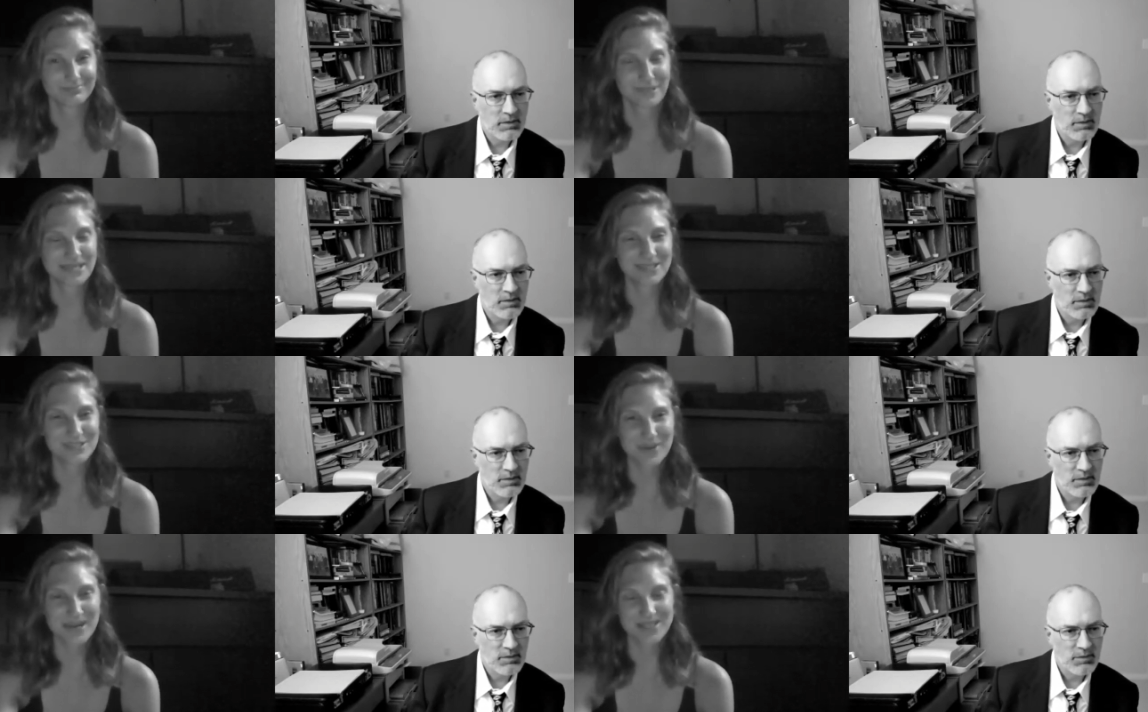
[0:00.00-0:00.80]
Speaker 1: My
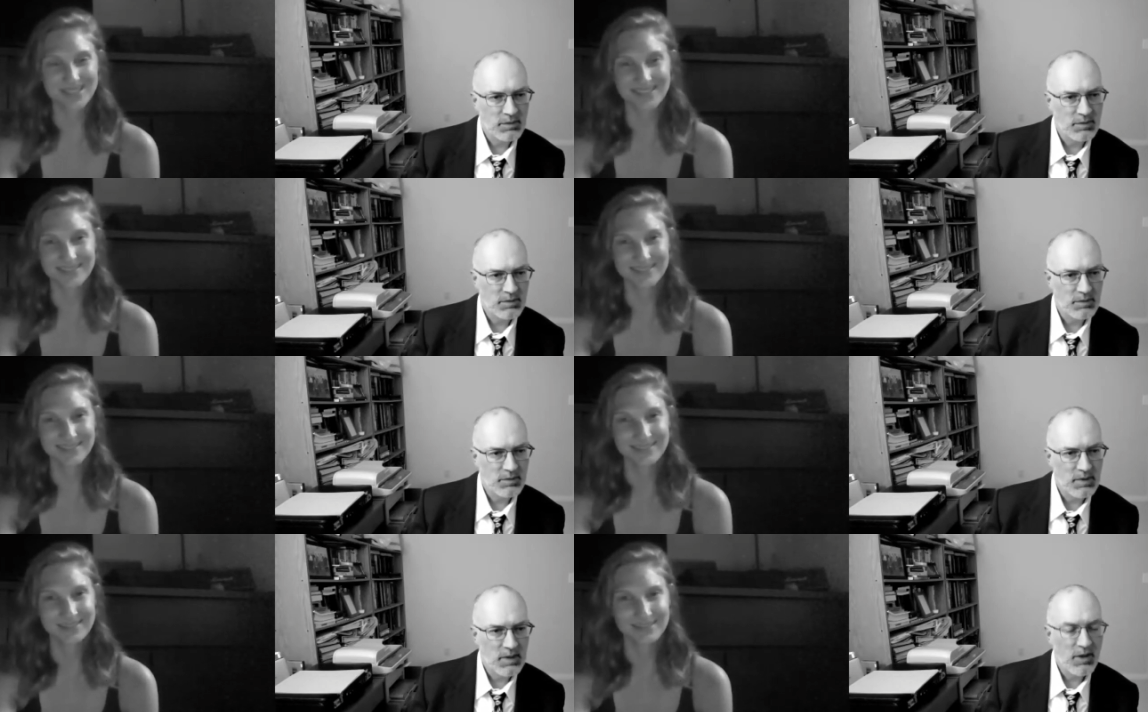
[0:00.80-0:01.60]
situation?
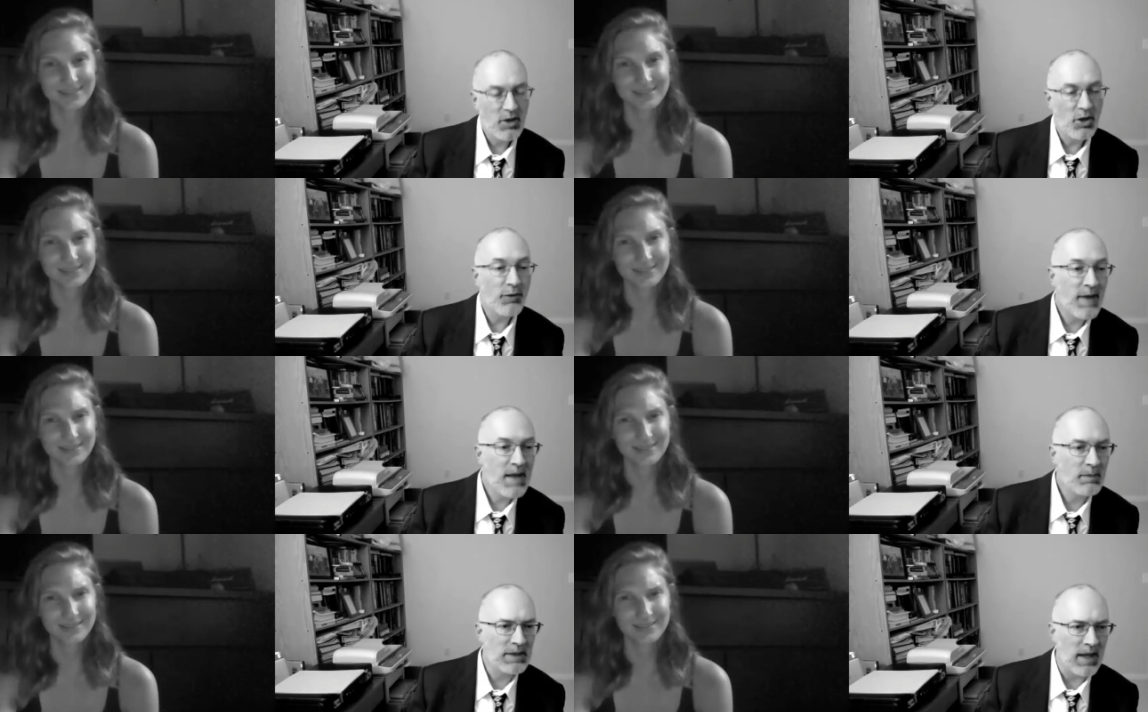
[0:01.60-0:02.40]
Speaker 2: Your
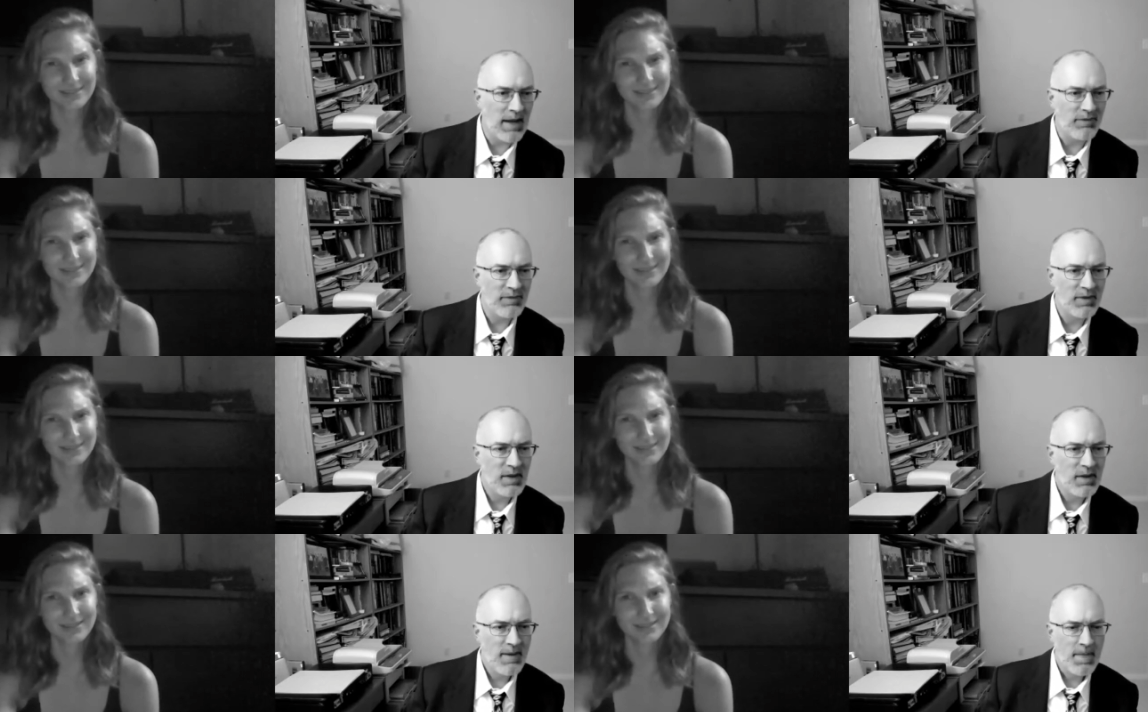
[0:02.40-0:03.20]
family life.
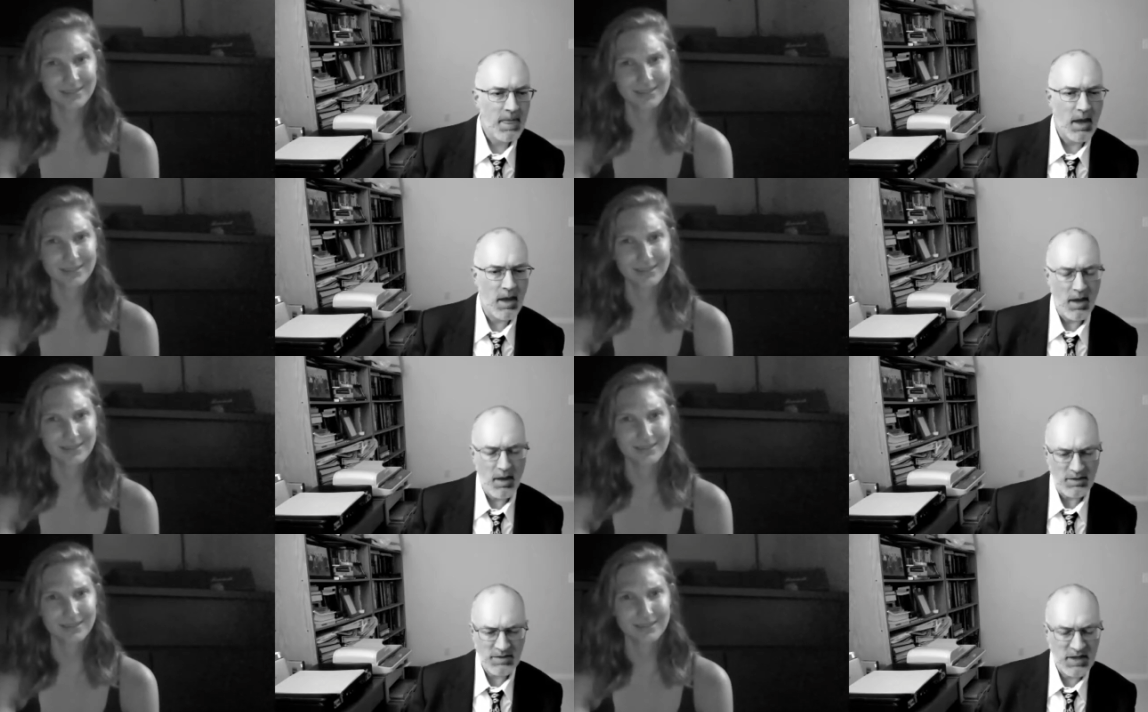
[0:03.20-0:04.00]
Uh,
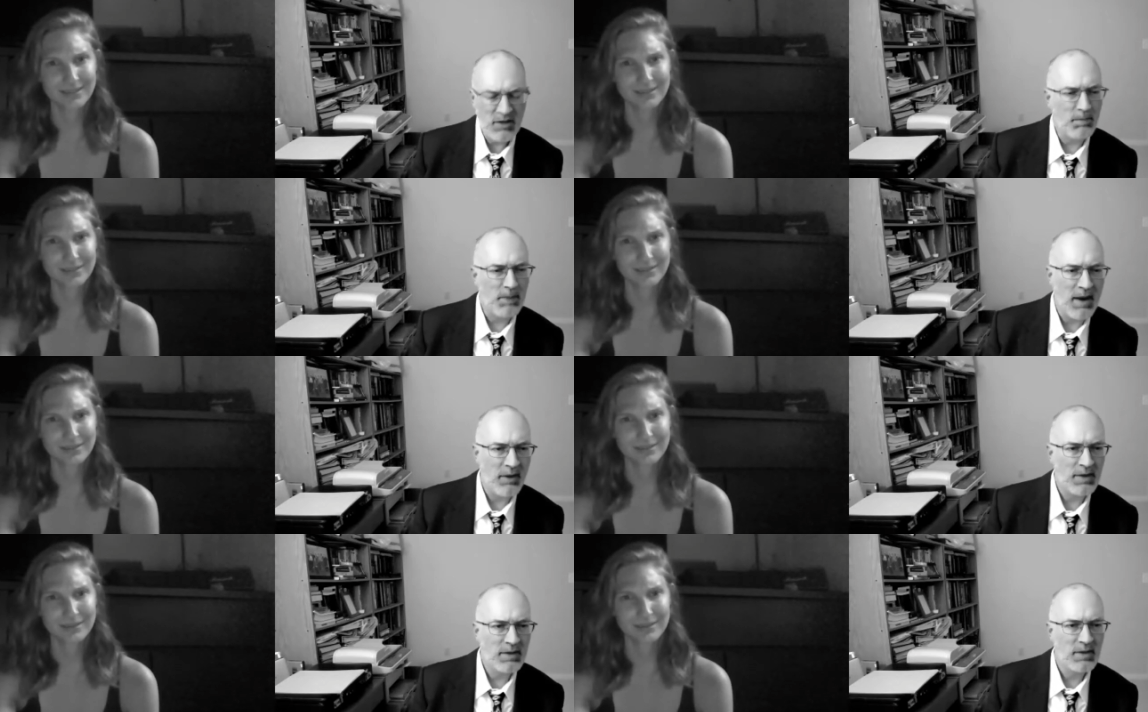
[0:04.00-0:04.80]
a single
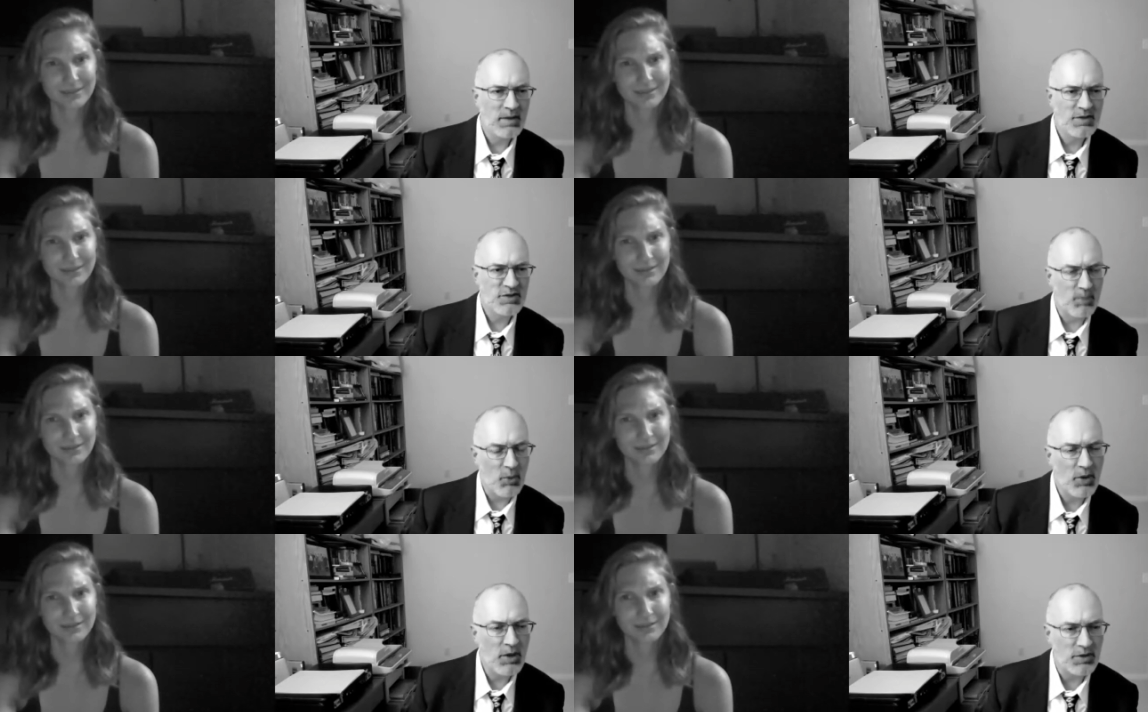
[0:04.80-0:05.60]
parent
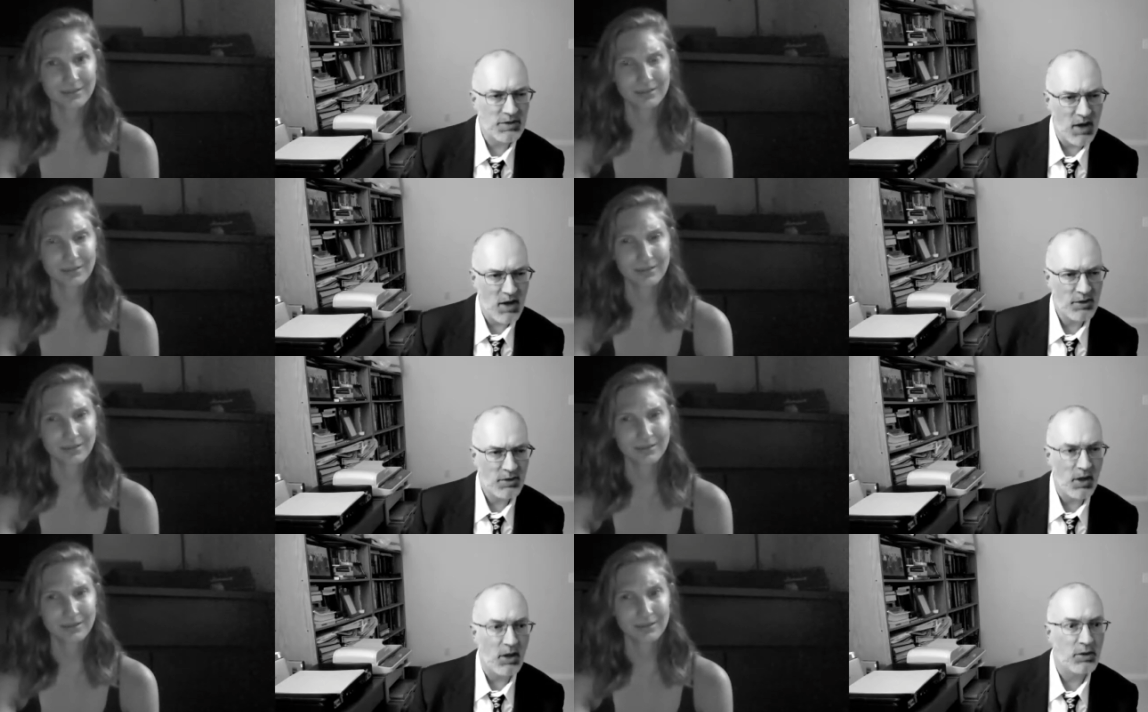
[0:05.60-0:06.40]
supporting your
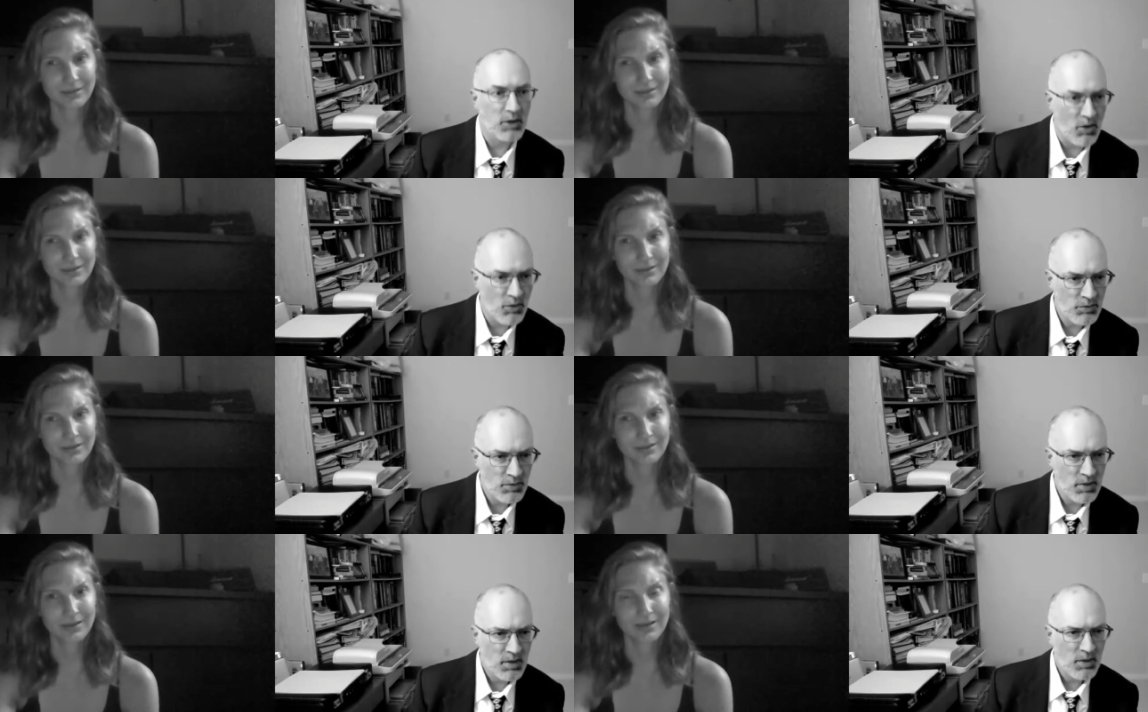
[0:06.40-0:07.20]
daughter alone